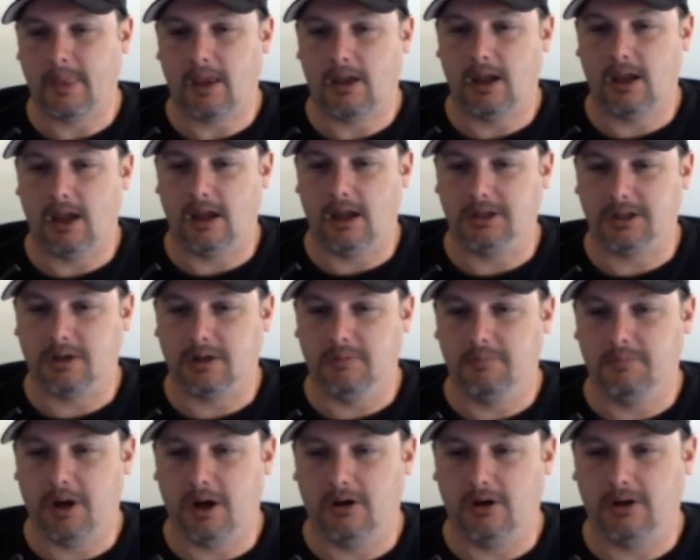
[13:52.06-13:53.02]
As
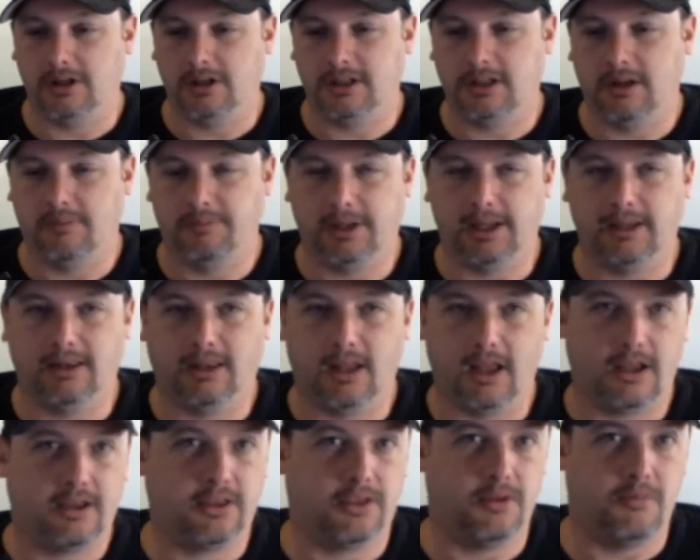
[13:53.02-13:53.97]
compared to something
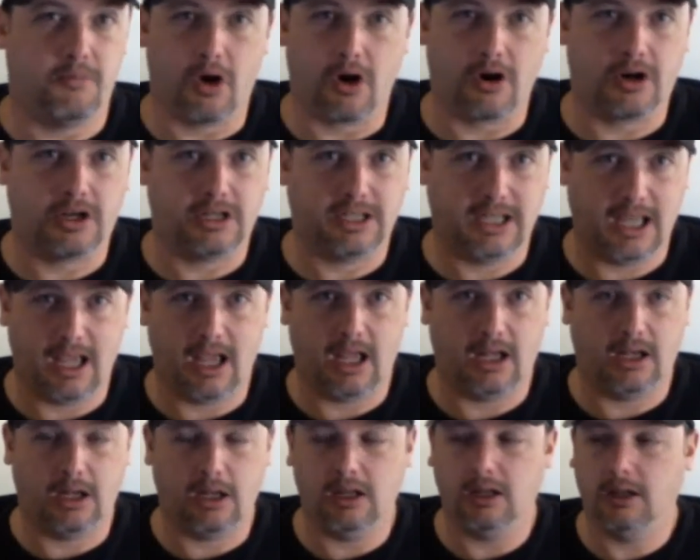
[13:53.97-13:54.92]
like the Mark
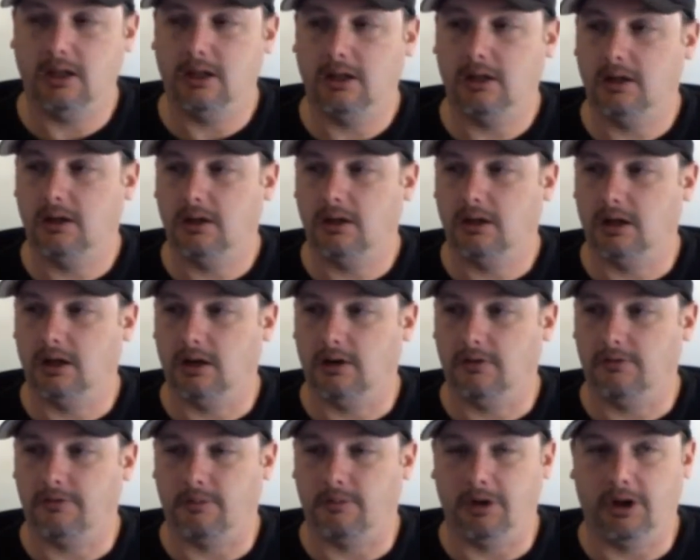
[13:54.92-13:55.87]
10
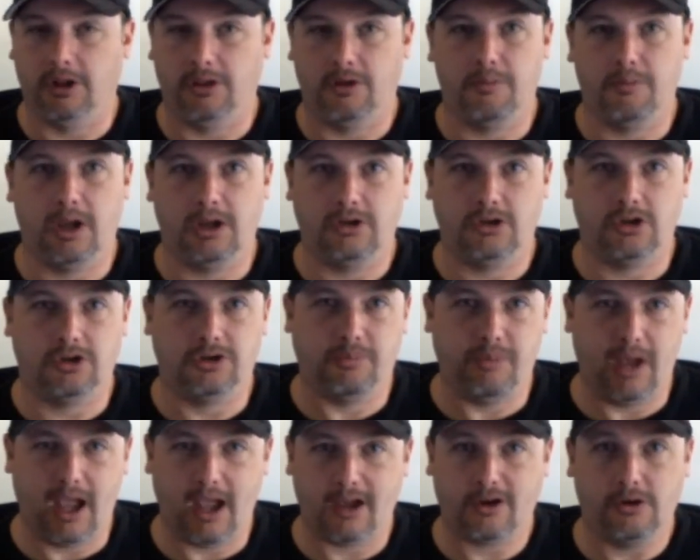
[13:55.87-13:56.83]
from another major
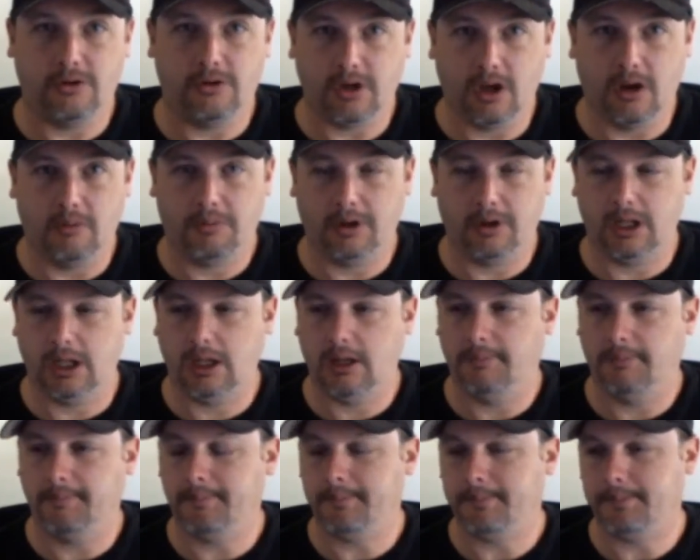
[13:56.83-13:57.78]
tobacco company,
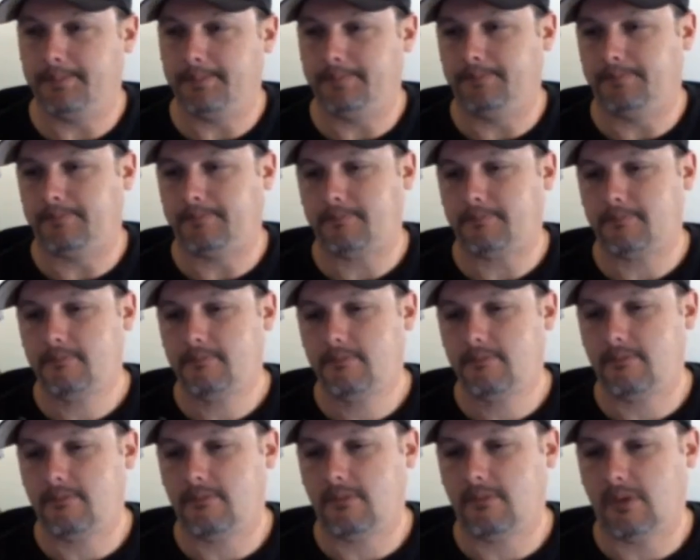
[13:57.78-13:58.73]

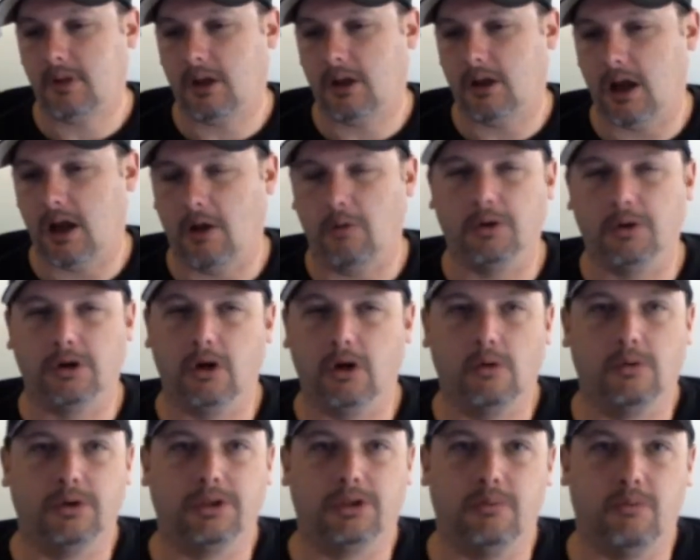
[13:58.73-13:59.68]
I would go
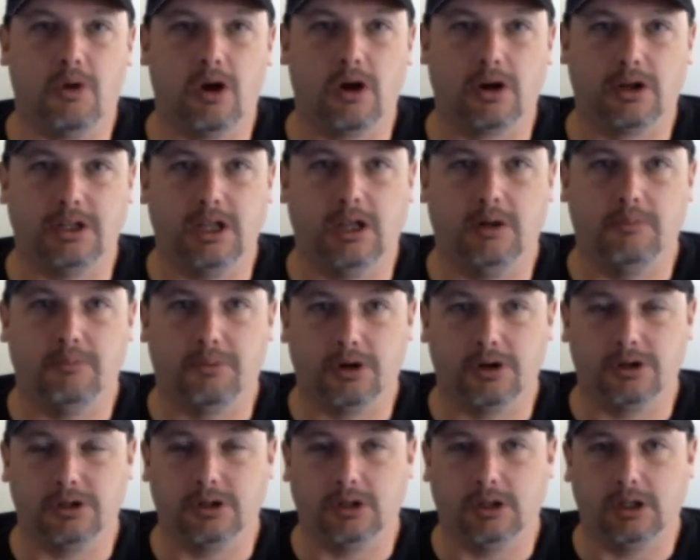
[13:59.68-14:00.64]
with the Mark 10
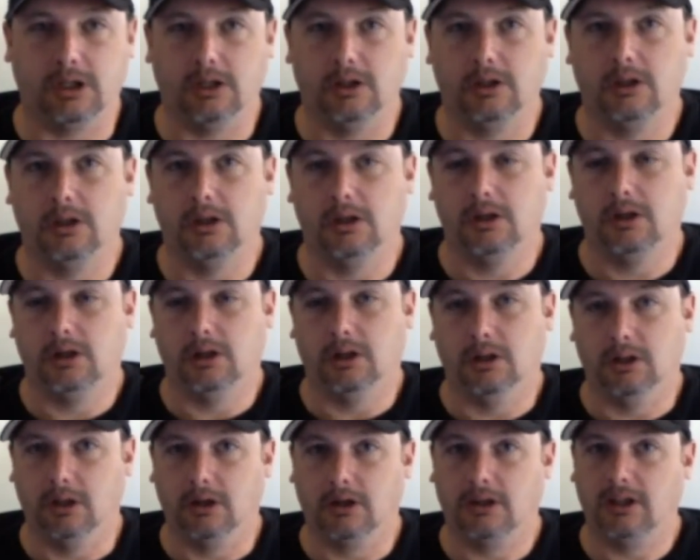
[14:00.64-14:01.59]
personally.
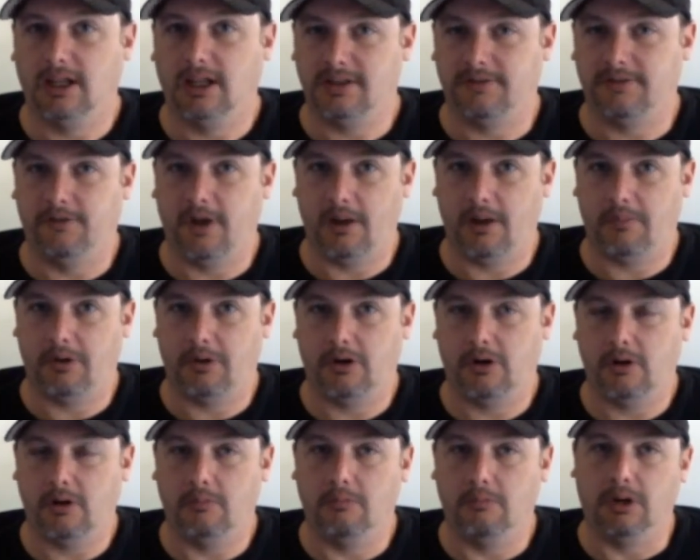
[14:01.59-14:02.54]
A little less
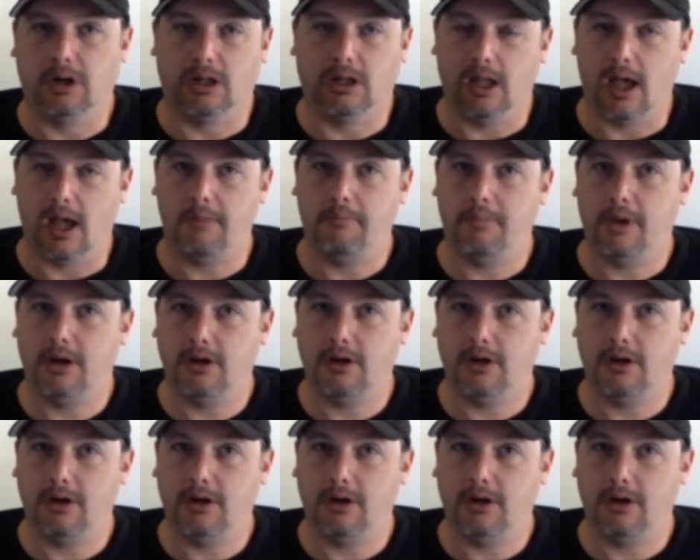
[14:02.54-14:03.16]
vapor, but a lot better